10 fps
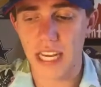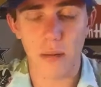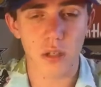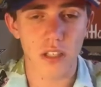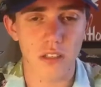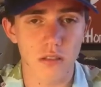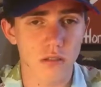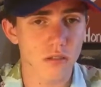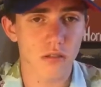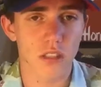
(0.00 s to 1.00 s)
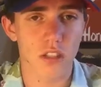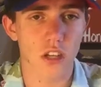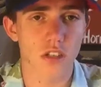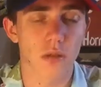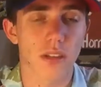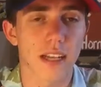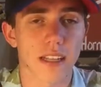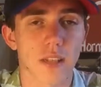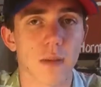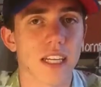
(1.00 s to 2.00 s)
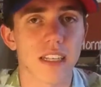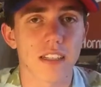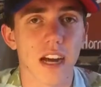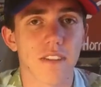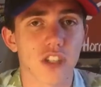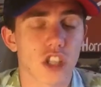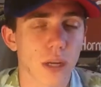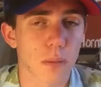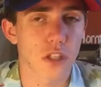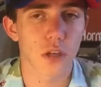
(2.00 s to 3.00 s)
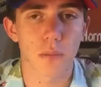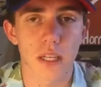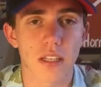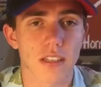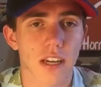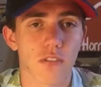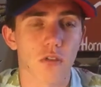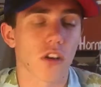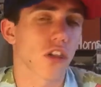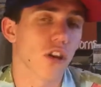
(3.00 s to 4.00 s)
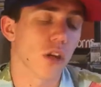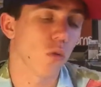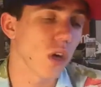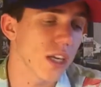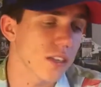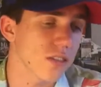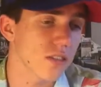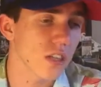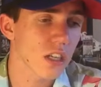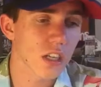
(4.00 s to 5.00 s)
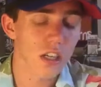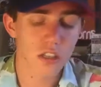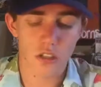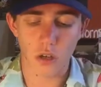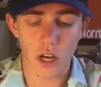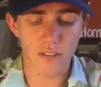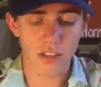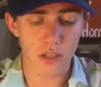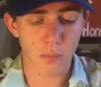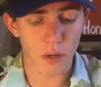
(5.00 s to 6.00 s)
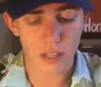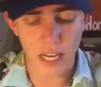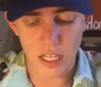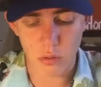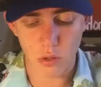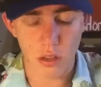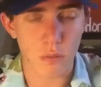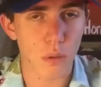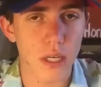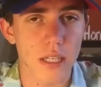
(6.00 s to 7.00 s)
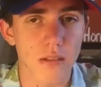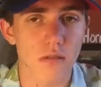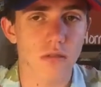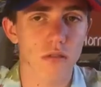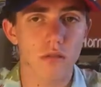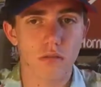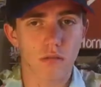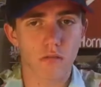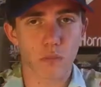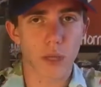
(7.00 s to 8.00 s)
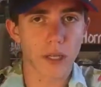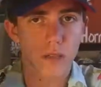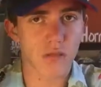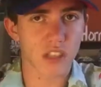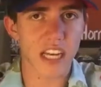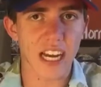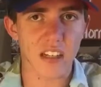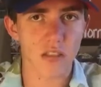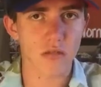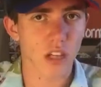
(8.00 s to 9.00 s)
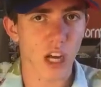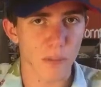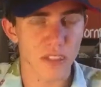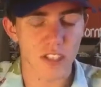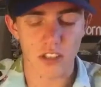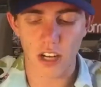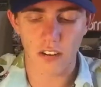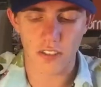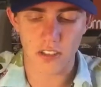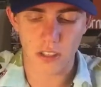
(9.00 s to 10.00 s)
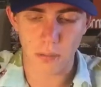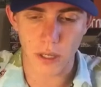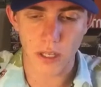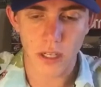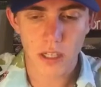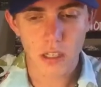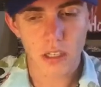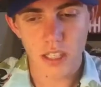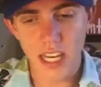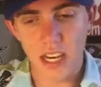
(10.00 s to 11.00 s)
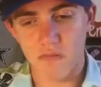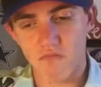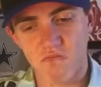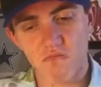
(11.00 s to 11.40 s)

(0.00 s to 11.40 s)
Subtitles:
Hamlin is also on that list, but he does not have a championship, but he does have over 30 wins. So obviously both guys with pretty stacked competition, obviously. But yeah,